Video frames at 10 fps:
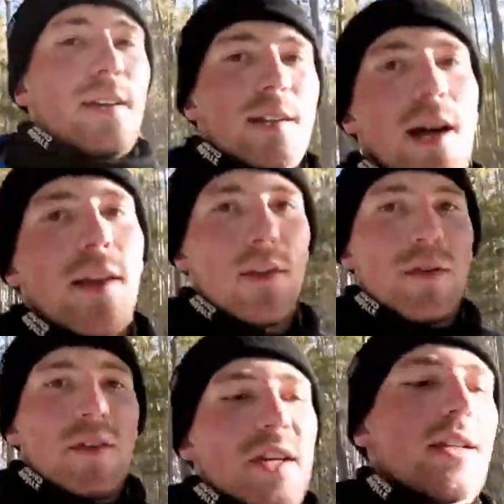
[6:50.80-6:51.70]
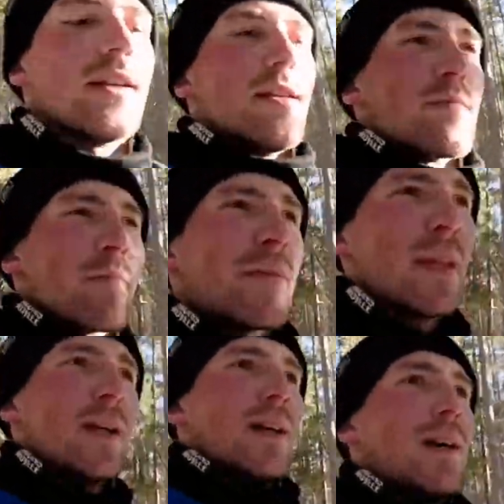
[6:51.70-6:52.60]
yeah, at least I had them if I did need them.
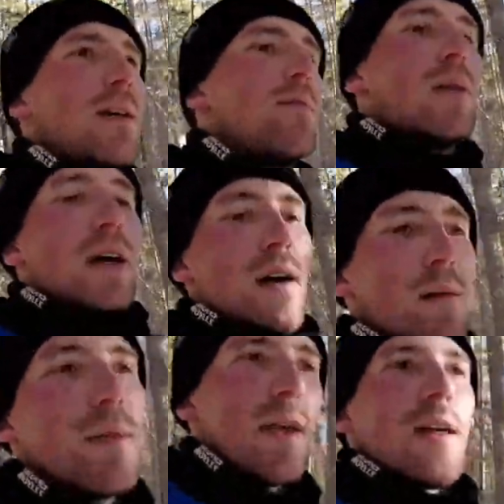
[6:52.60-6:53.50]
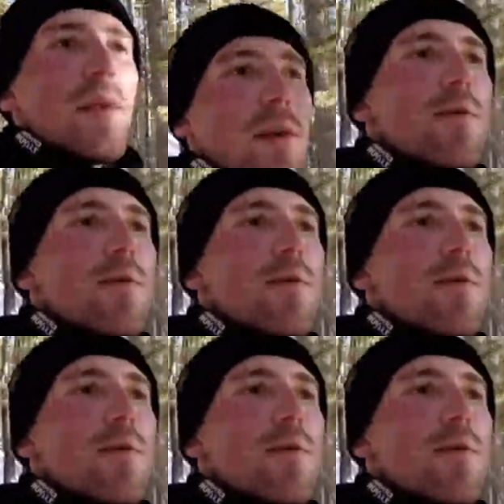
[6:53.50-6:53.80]
Yeah, I'll